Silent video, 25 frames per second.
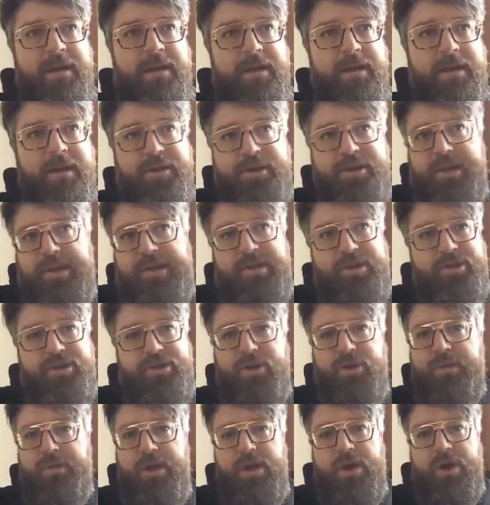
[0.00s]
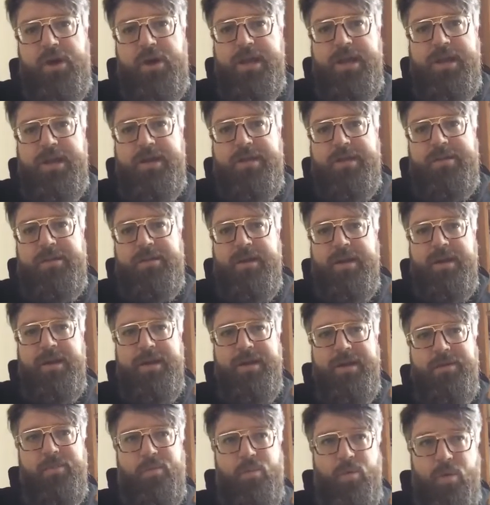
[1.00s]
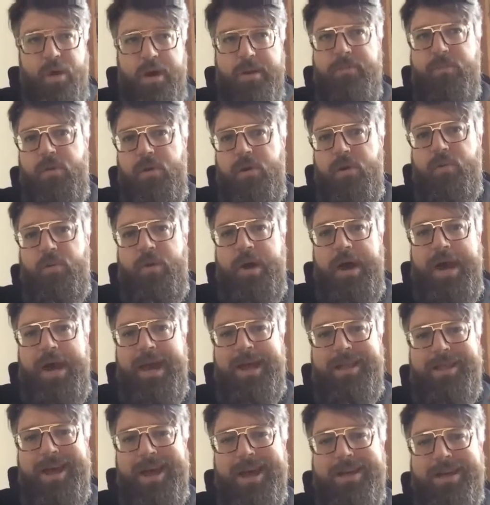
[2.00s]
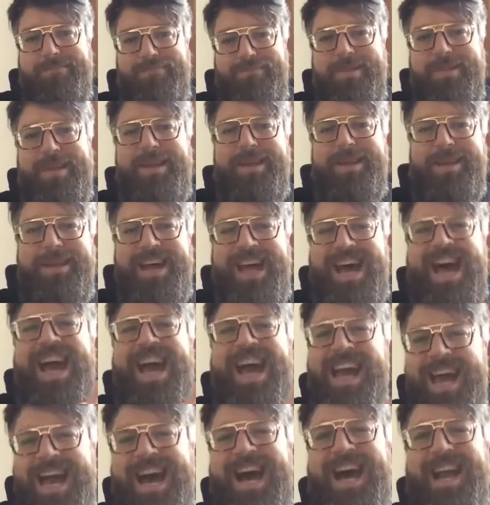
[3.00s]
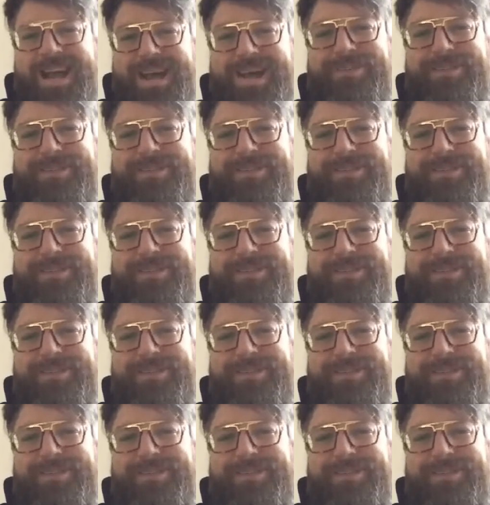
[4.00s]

just to show the audience one more way, like, I got it.